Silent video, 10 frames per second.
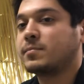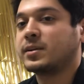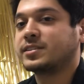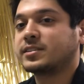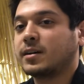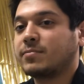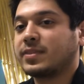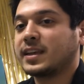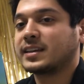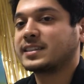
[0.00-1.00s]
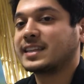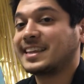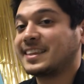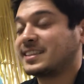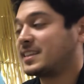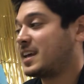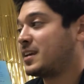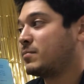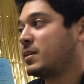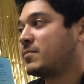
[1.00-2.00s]
But some things stayed the
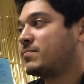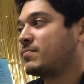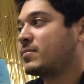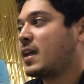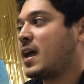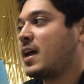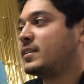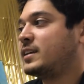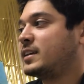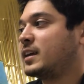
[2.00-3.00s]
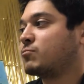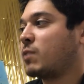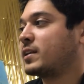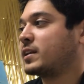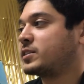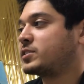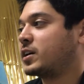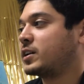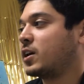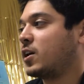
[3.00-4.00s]
same. Tiki and Rondé
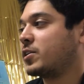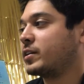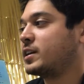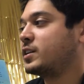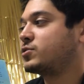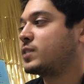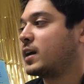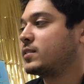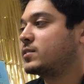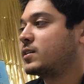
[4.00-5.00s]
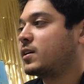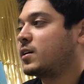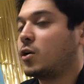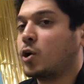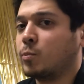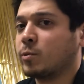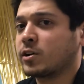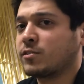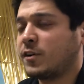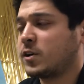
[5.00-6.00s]
studied hard each night.
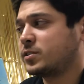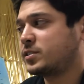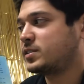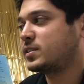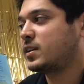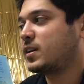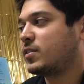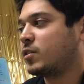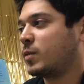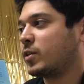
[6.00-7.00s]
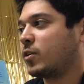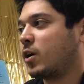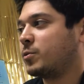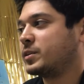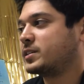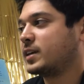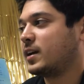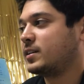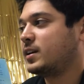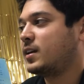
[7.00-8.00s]
Homework first, their mother always
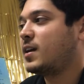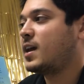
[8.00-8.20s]
said.